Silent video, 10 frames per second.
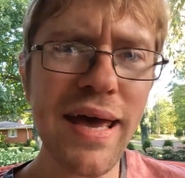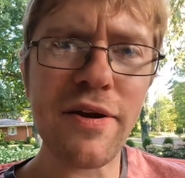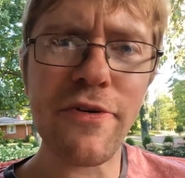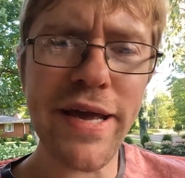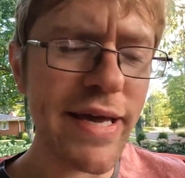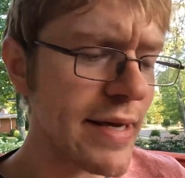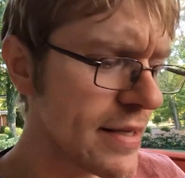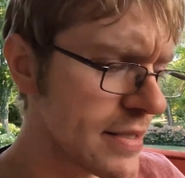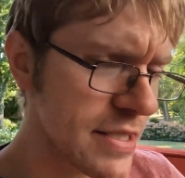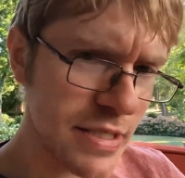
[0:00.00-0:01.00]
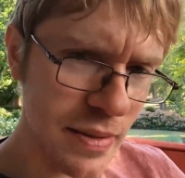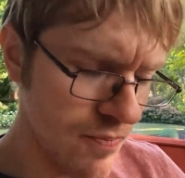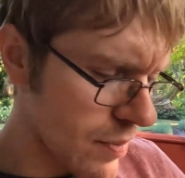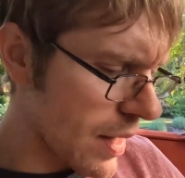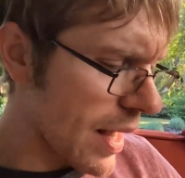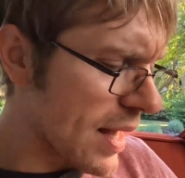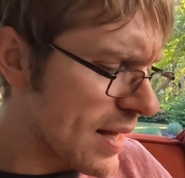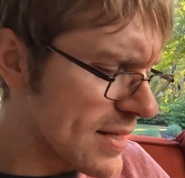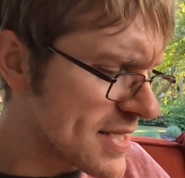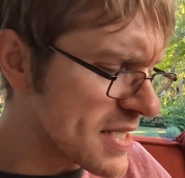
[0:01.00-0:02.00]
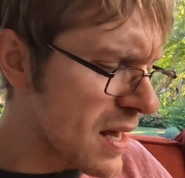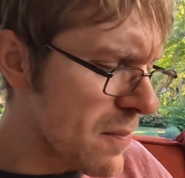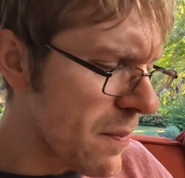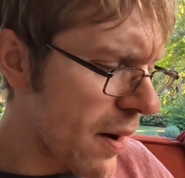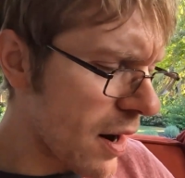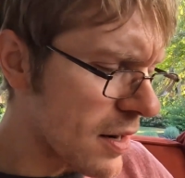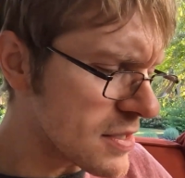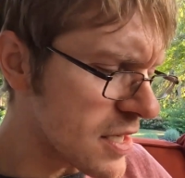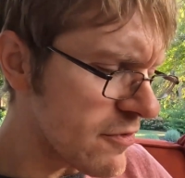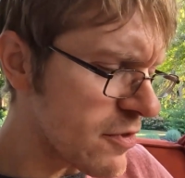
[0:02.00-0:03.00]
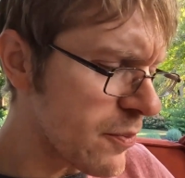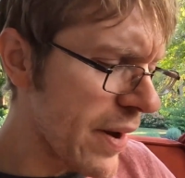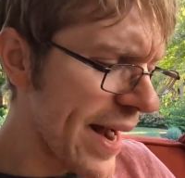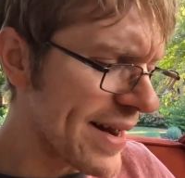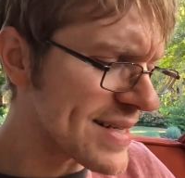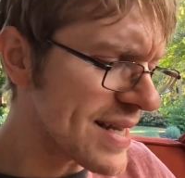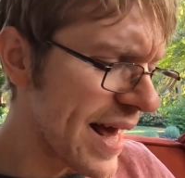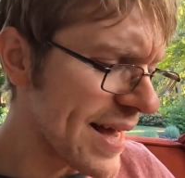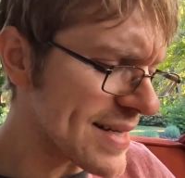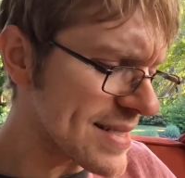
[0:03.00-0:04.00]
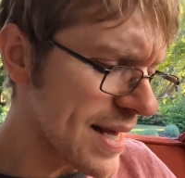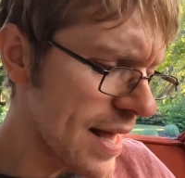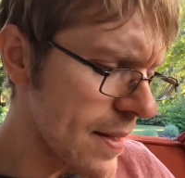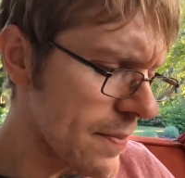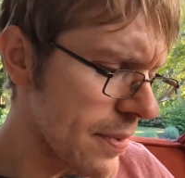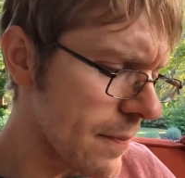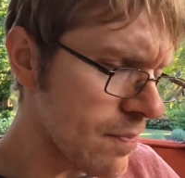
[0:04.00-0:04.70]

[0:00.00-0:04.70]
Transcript: It reads, "In some parts of the practice landscape,